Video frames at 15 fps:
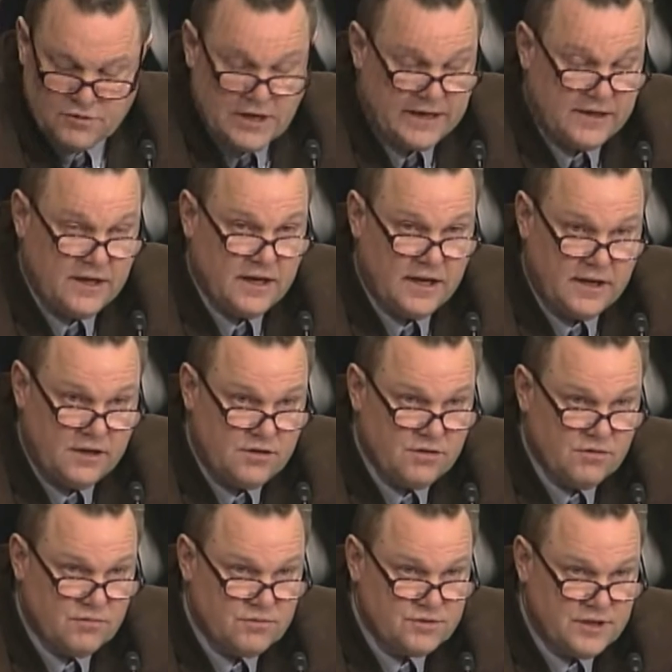was
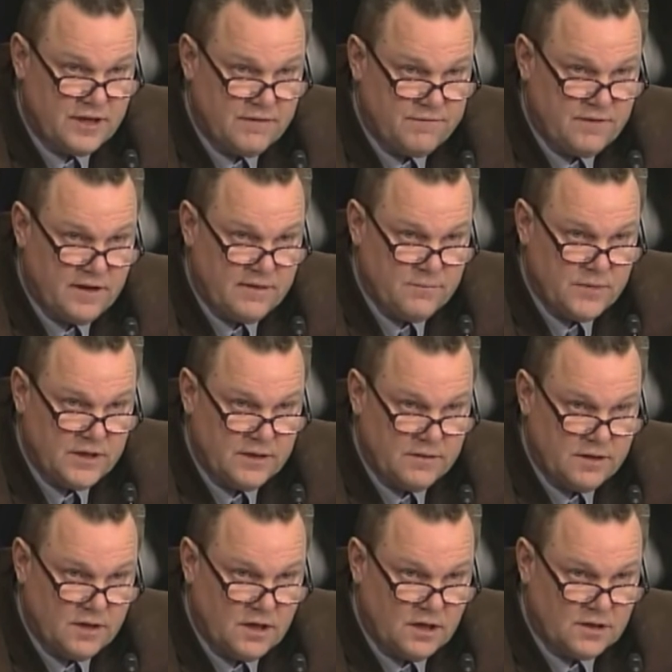1992, it was set at $5
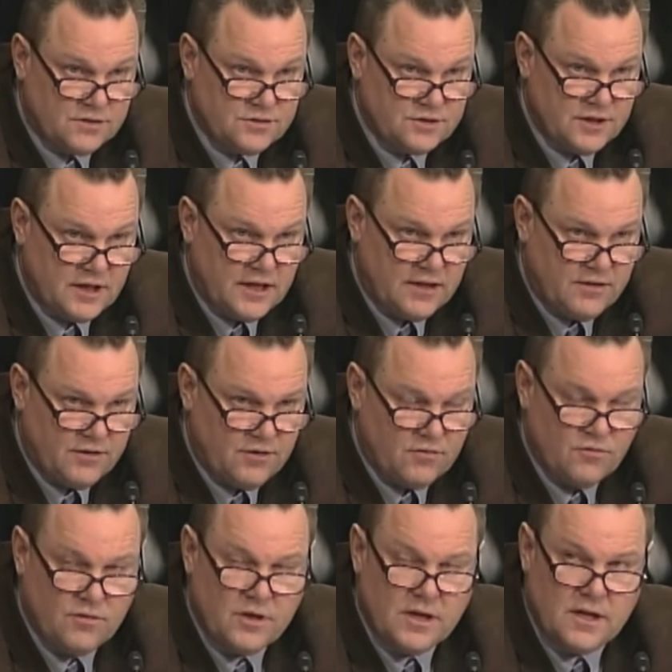million. And I don't
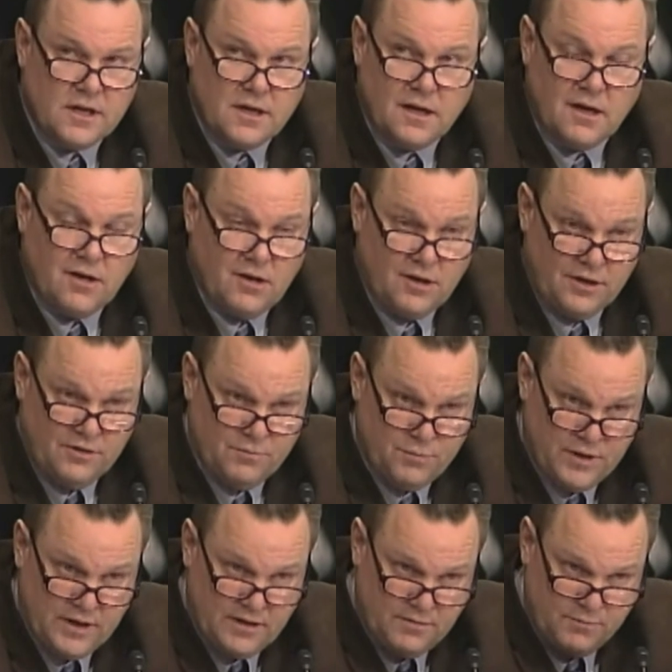know how long you've
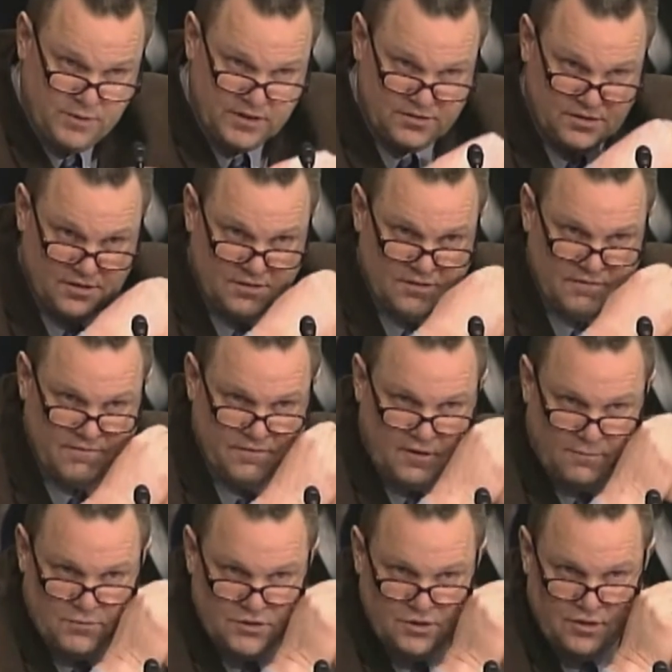been in the business,
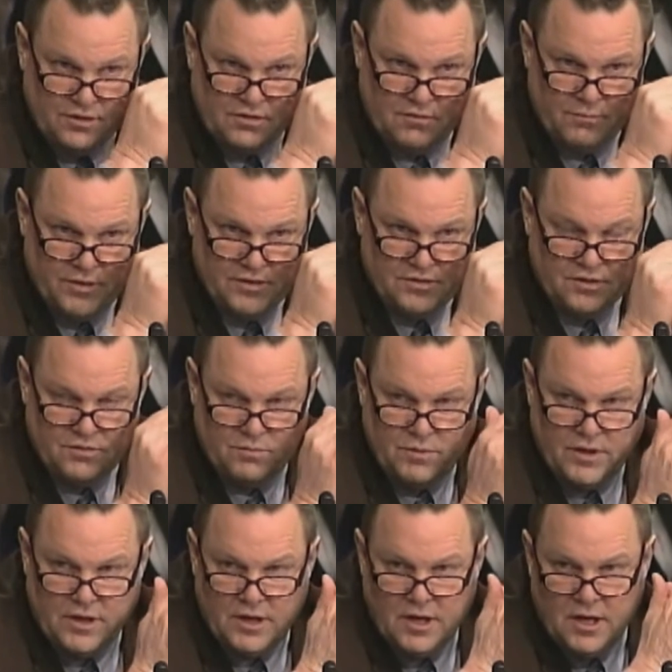pharmaceutical business,
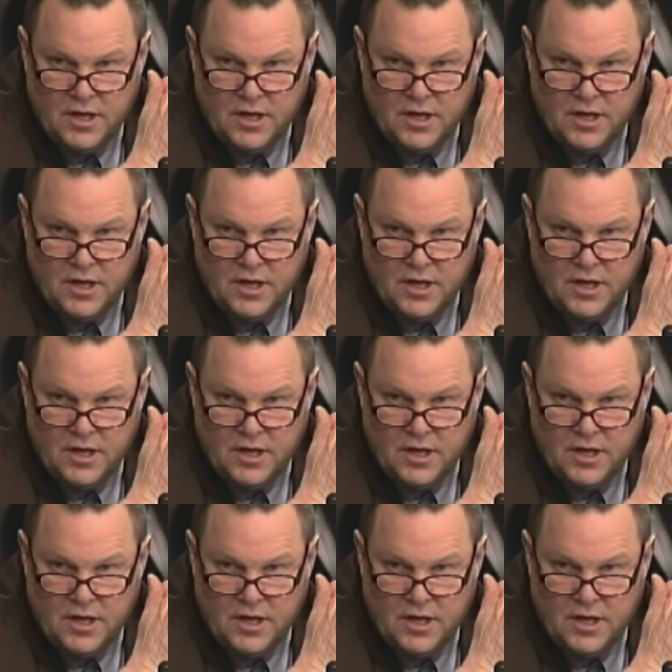but